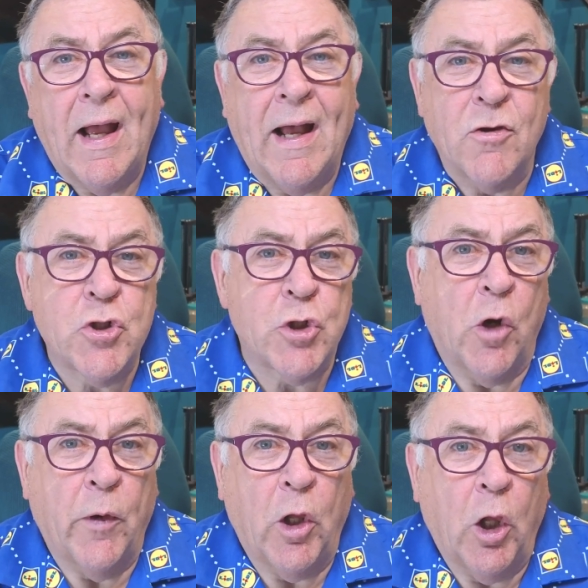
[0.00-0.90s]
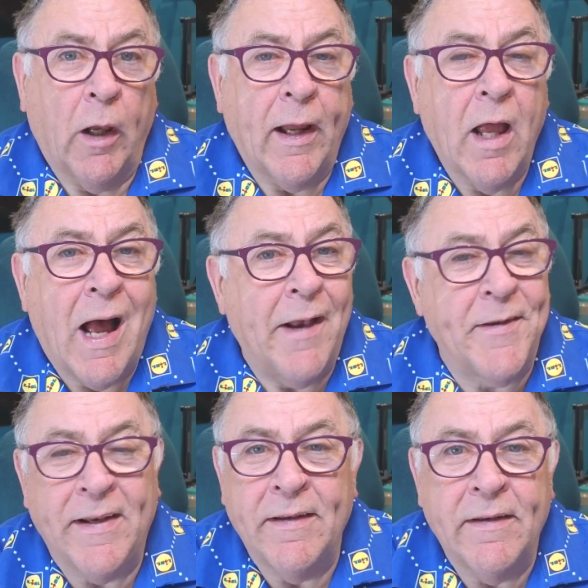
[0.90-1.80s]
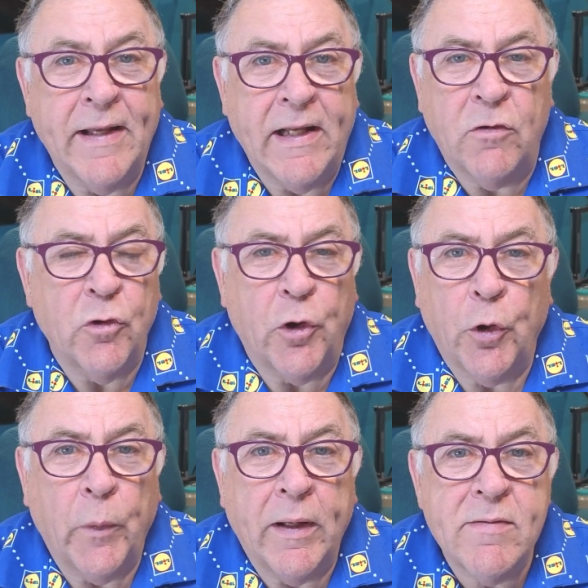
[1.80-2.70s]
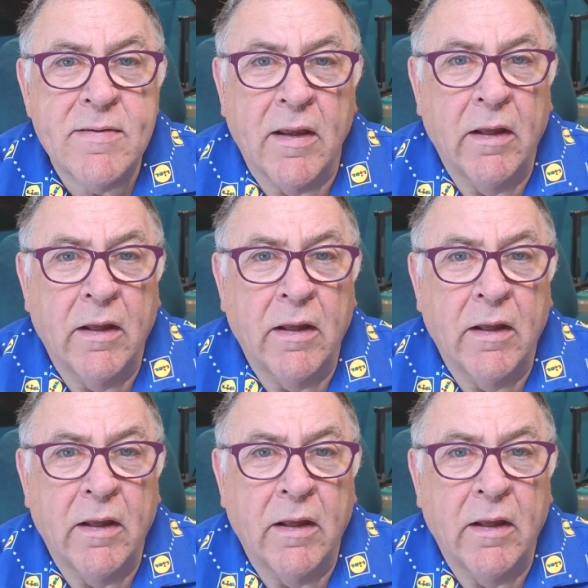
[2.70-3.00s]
As shown earlier, I didn't need to do it.